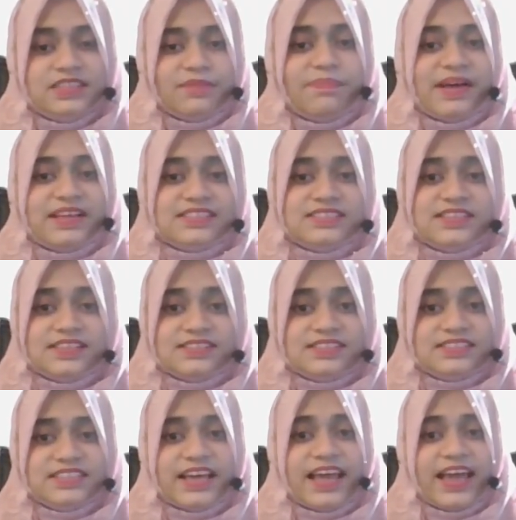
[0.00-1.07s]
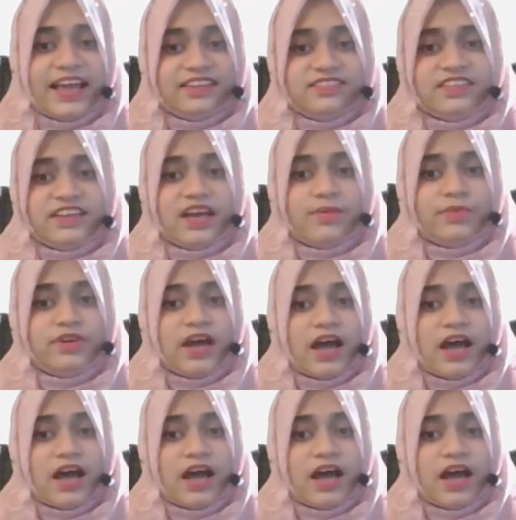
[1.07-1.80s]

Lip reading: the passage doesn't say anything about